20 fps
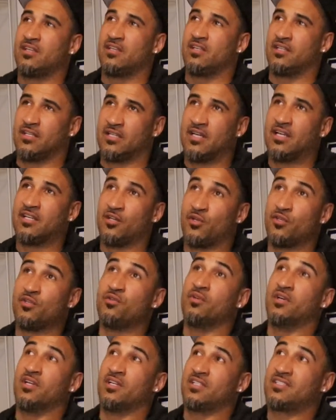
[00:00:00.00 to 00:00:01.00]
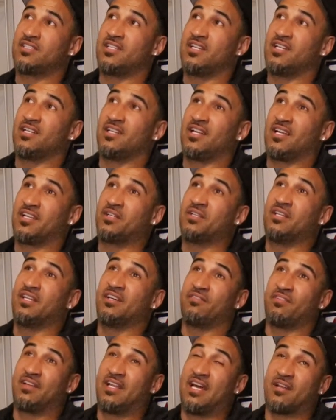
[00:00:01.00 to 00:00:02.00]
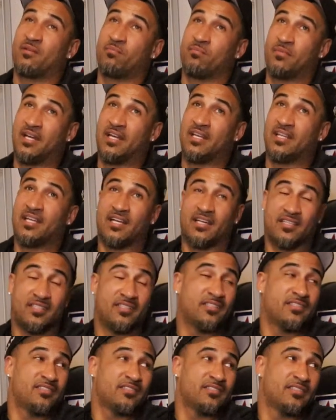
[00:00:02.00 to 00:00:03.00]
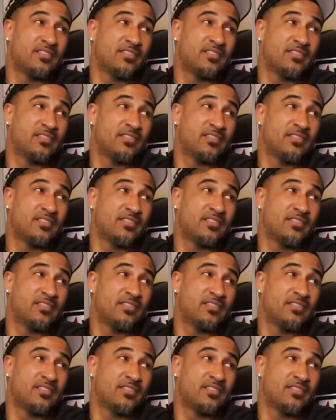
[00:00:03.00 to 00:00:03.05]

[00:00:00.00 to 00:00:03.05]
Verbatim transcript: And I know you understand, like you left a lot of money out there.